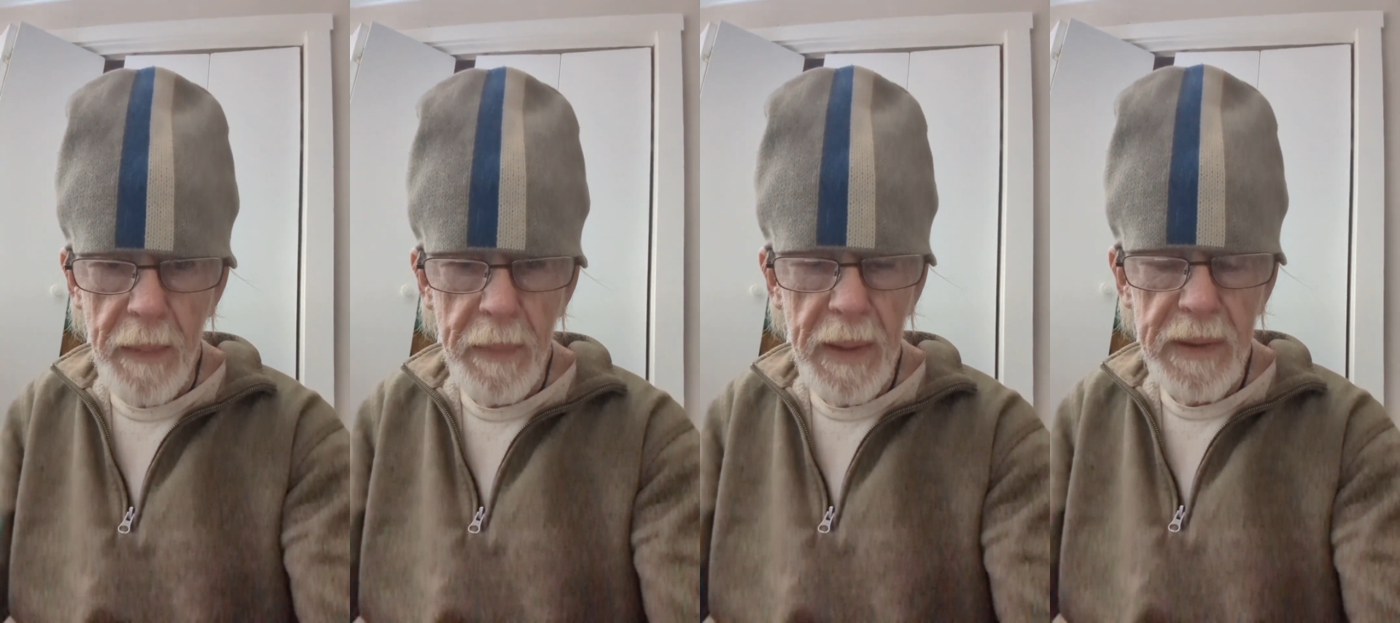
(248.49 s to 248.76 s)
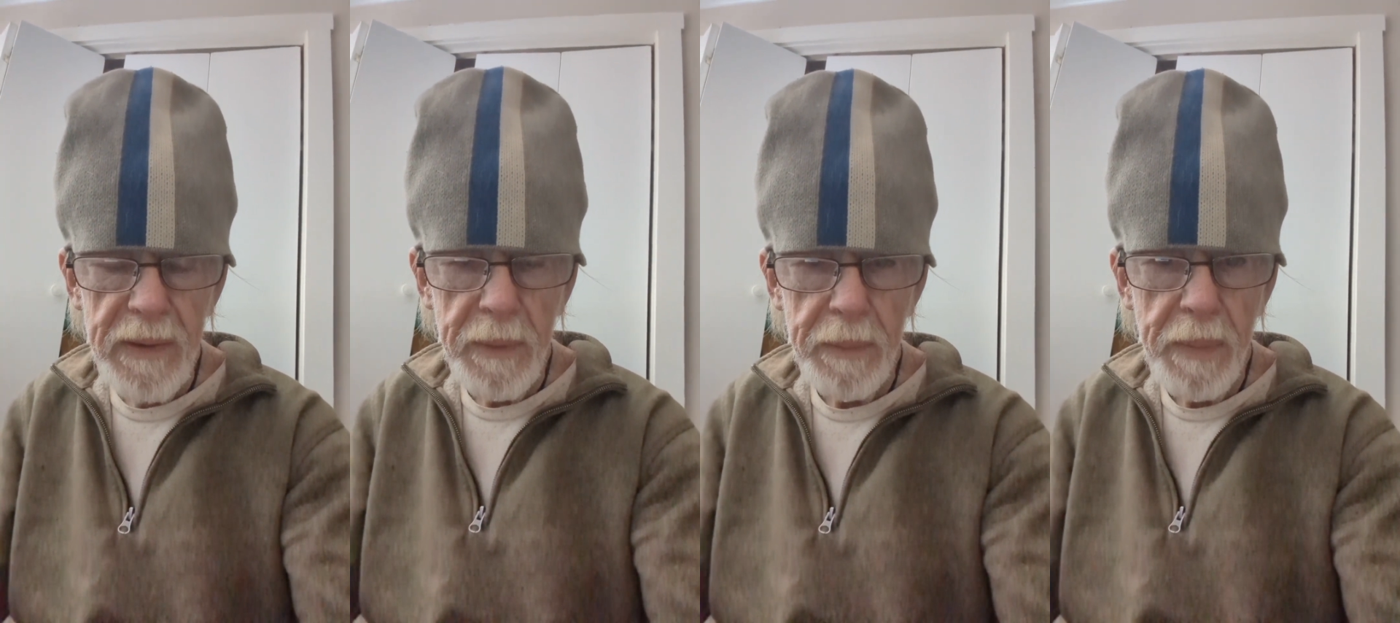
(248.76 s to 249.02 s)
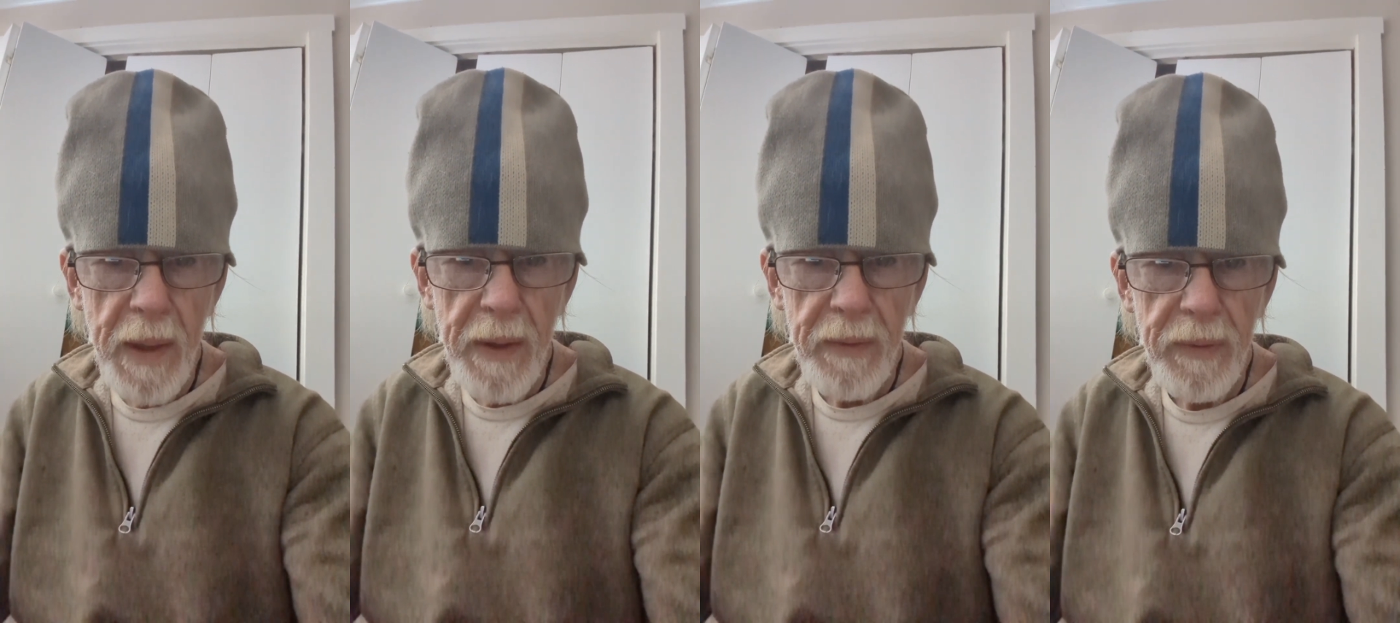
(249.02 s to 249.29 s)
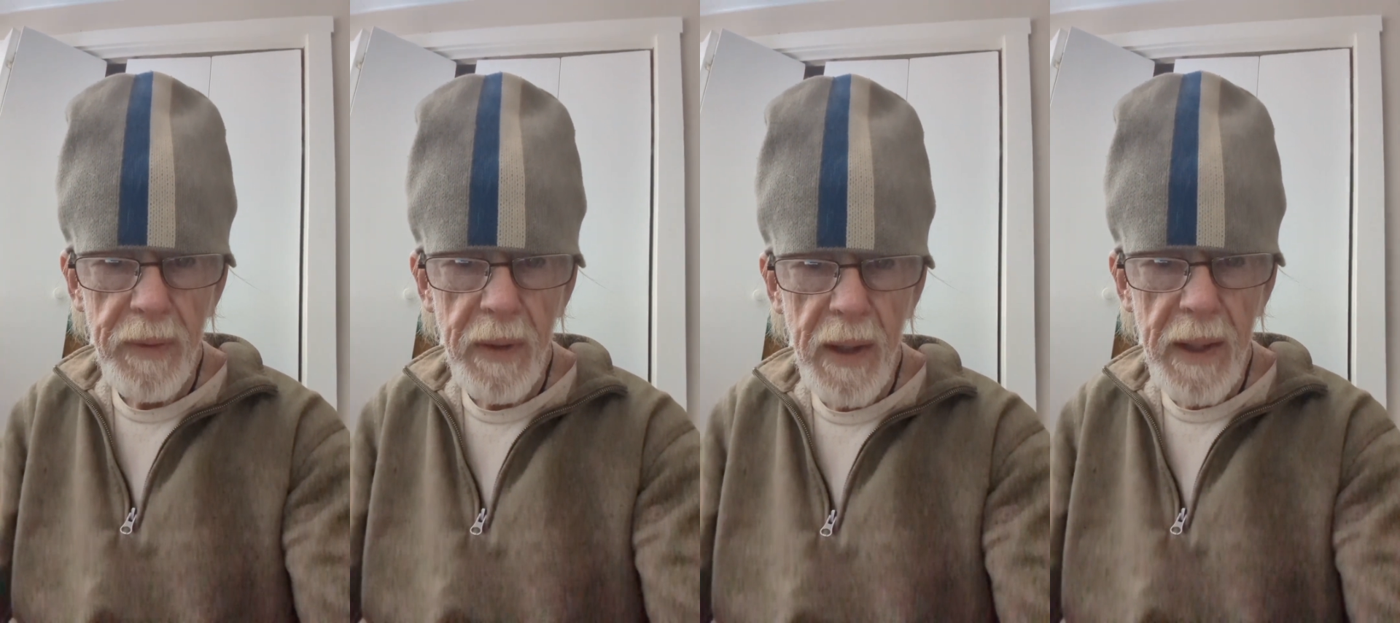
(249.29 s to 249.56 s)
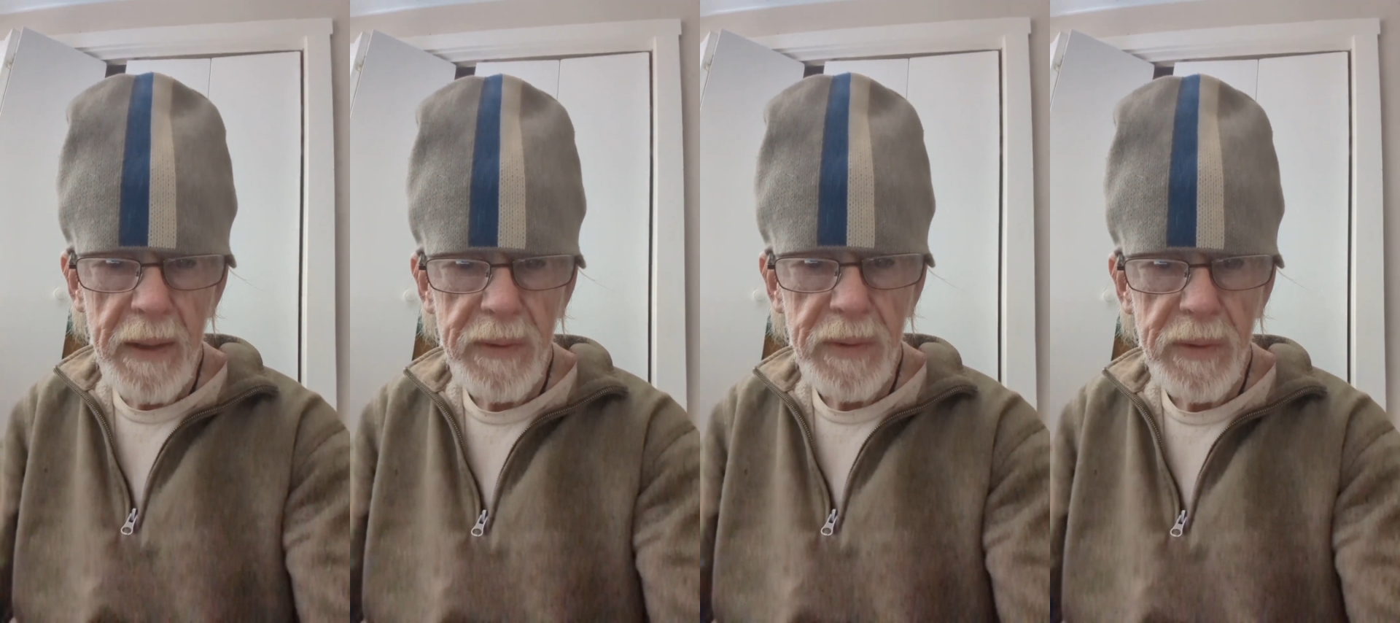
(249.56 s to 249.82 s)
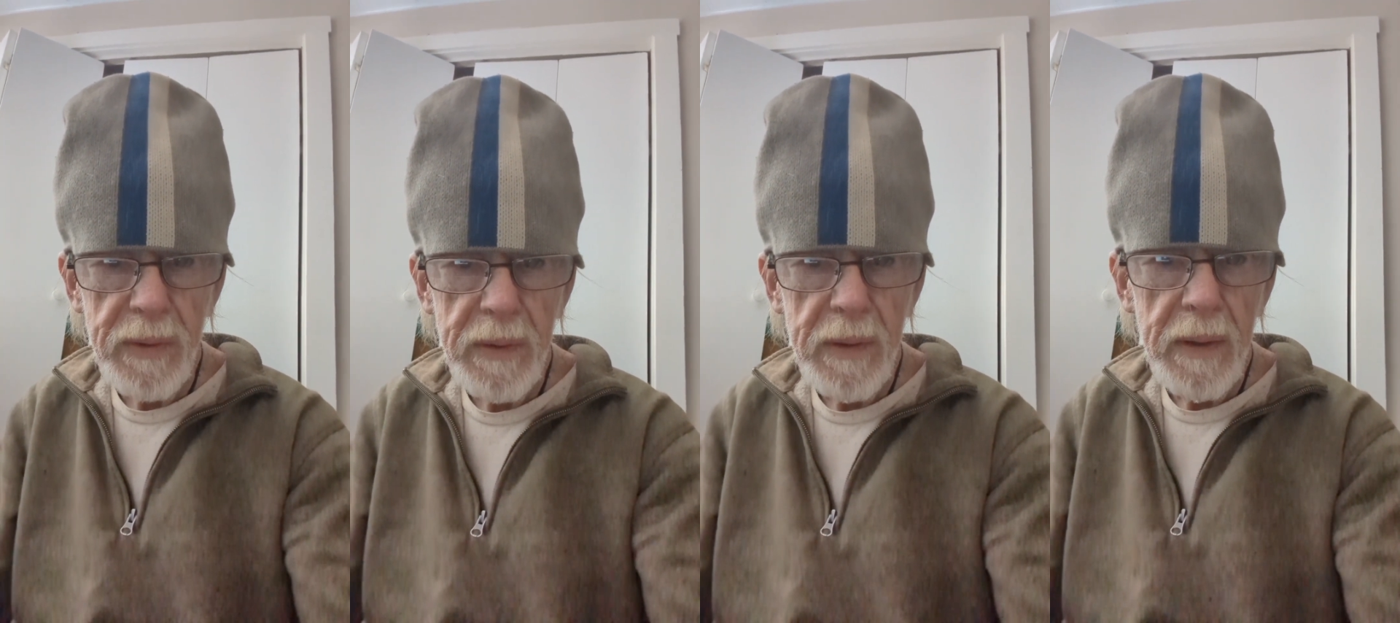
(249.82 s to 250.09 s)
makes it better for us.